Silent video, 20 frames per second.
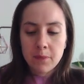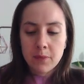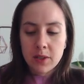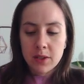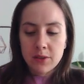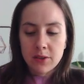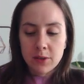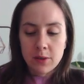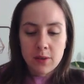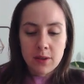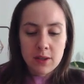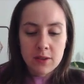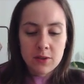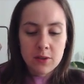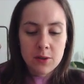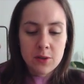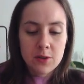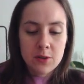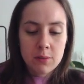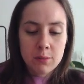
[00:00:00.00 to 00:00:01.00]
So the
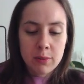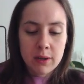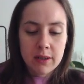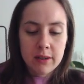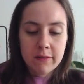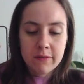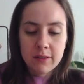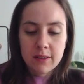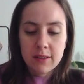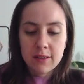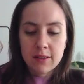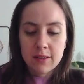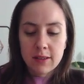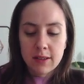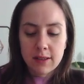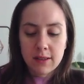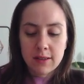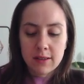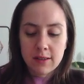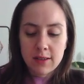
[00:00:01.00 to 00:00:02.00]
social benefits
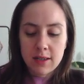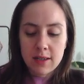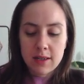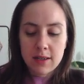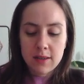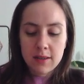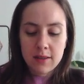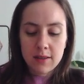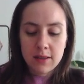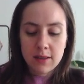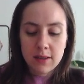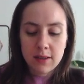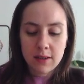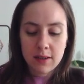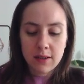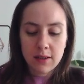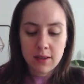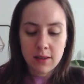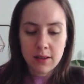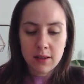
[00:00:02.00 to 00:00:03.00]
exceed
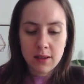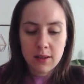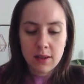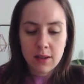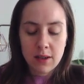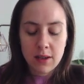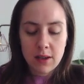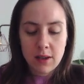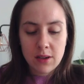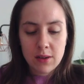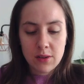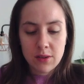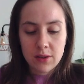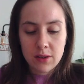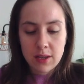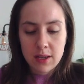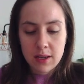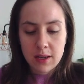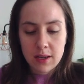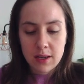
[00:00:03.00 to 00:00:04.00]

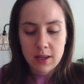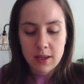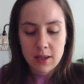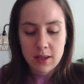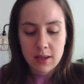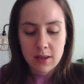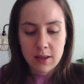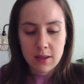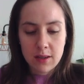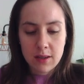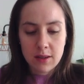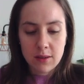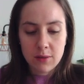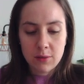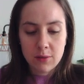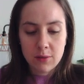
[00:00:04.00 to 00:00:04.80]
the,